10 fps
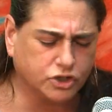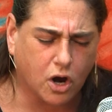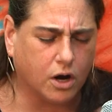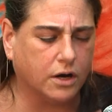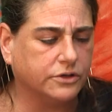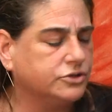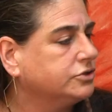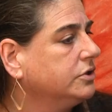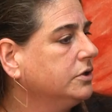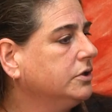charge.
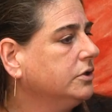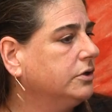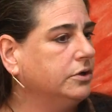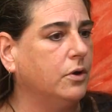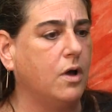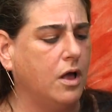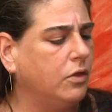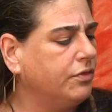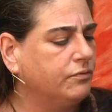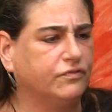That's cool. You know,
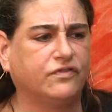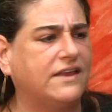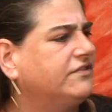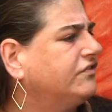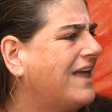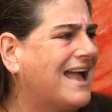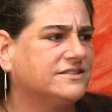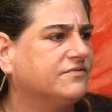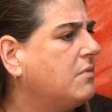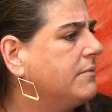I'll send
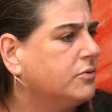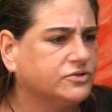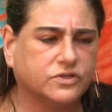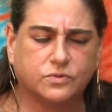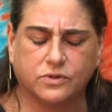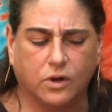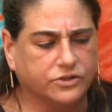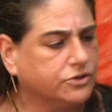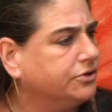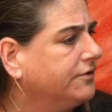stacks of my posters with an
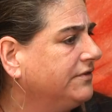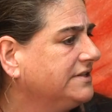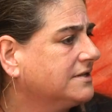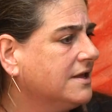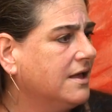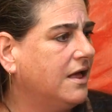alternative list.